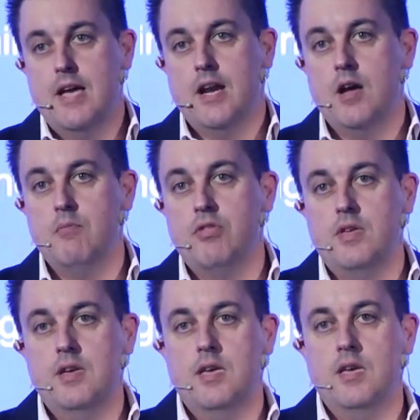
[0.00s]
And I'm
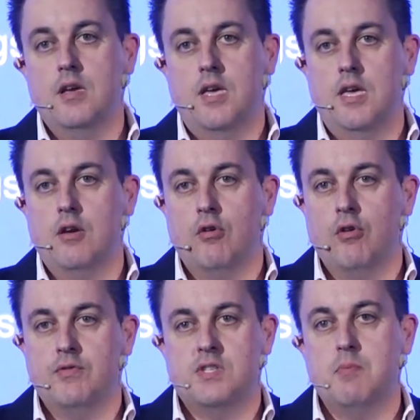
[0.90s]
thinking here
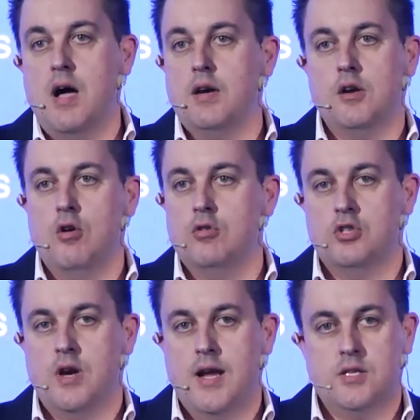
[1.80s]
of smart
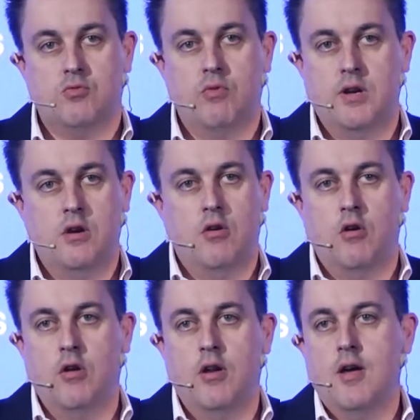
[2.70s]
contracts written
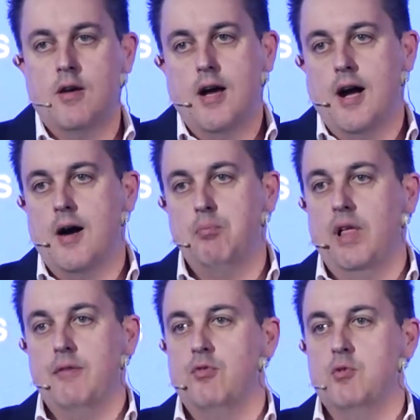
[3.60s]
on
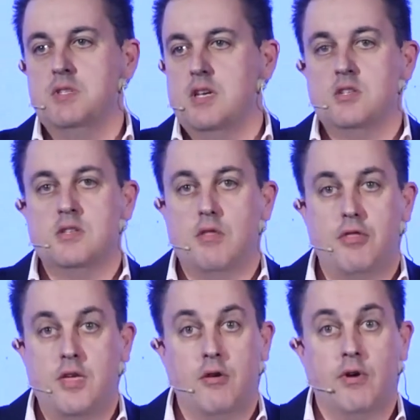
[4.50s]
platforms such as
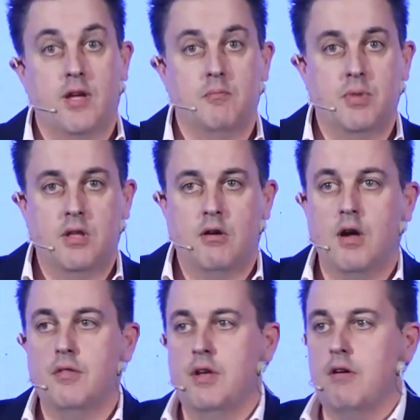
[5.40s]
Ethereum, but there
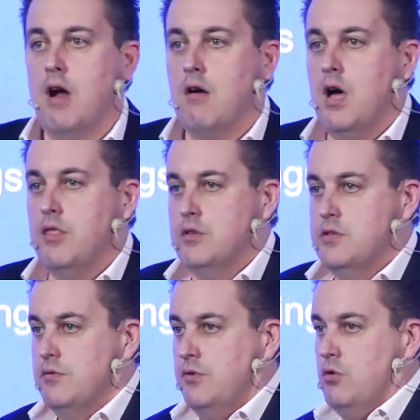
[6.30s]
are
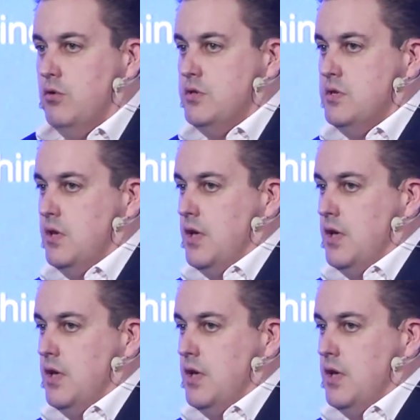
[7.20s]
others, of course.